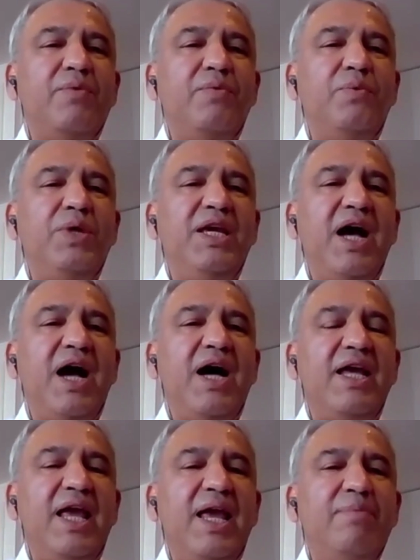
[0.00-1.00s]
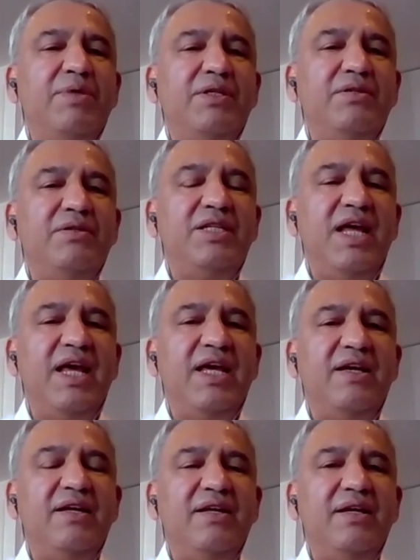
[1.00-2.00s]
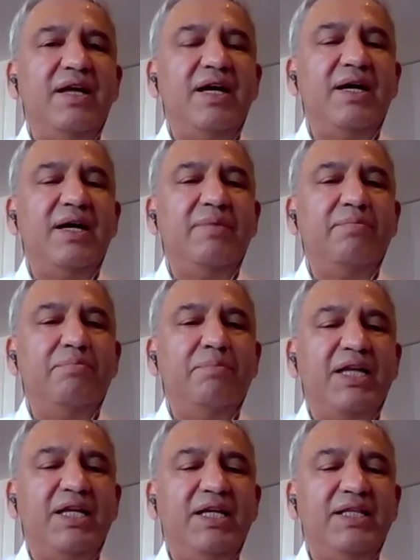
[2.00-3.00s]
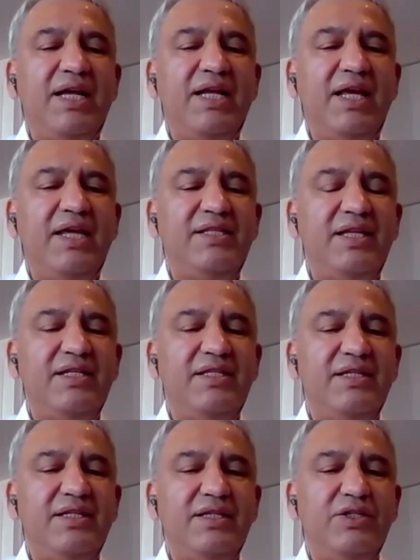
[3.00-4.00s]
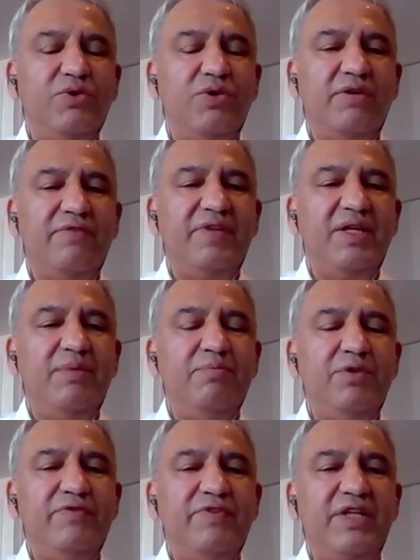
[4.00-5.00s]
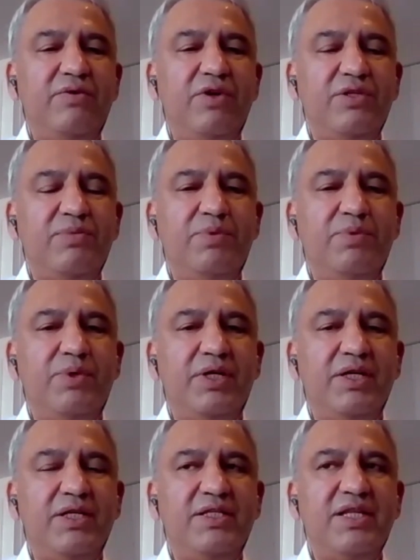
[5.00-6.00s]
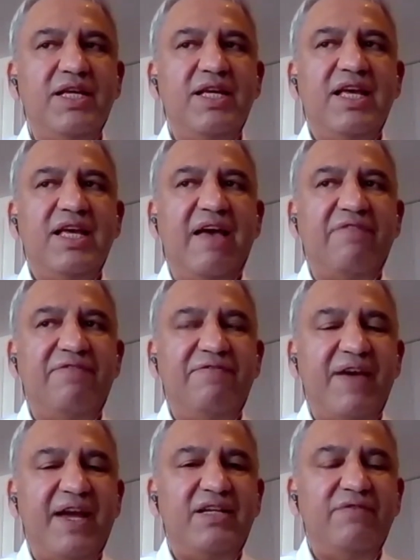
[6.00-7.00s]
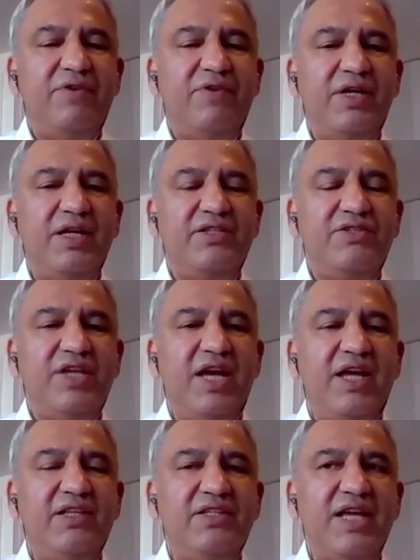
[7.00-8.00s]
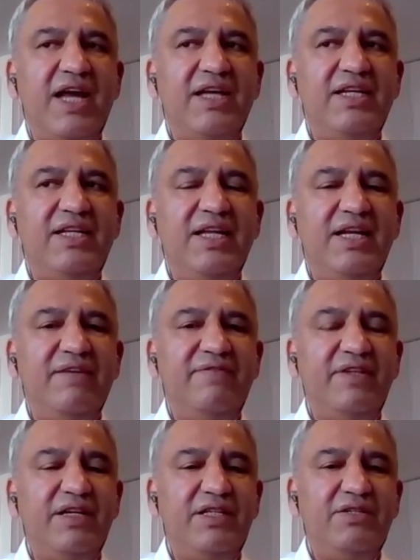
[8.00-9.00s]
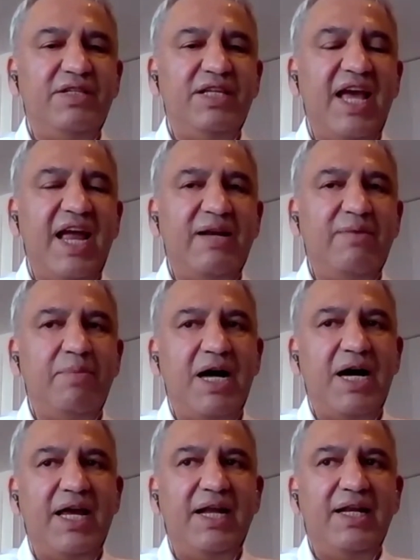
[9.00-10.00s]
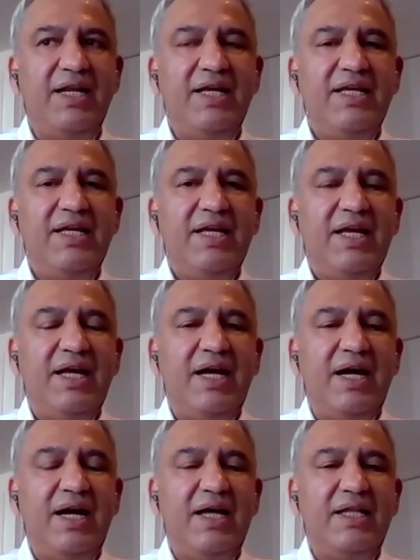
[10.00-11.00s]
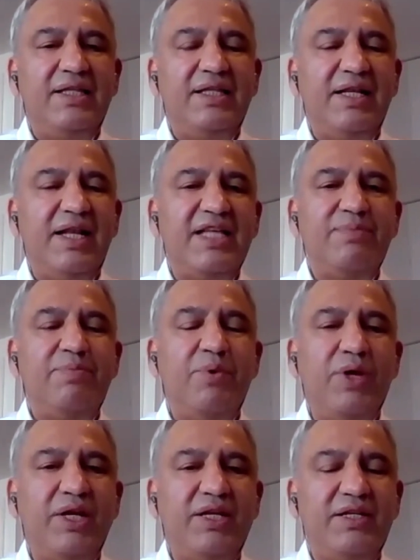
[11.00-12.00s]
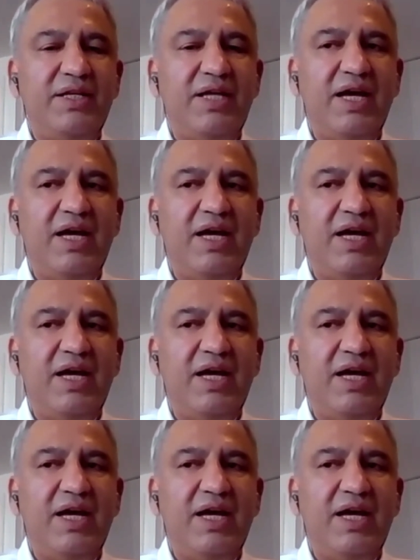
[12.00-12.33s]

we are able to take money that is in a certain geography, move it across borders, effect a foreign exchange, and deliver it to the end mile, the last point,